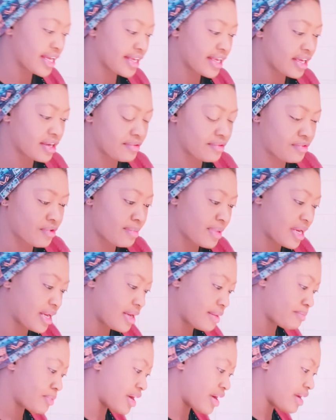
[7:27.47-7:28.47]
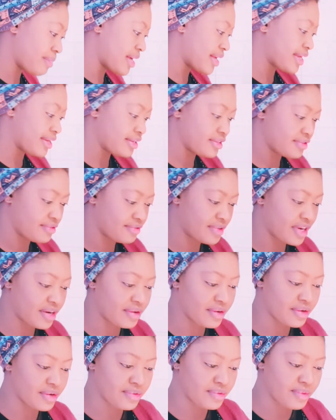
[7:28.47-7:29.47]
get it from uh, Primark. It's a
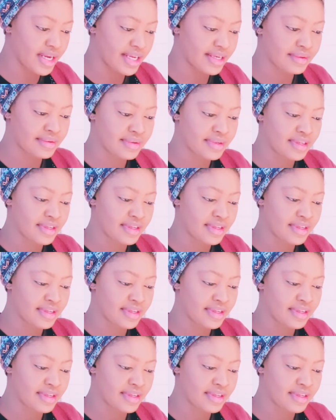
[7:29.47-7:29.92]
very good one.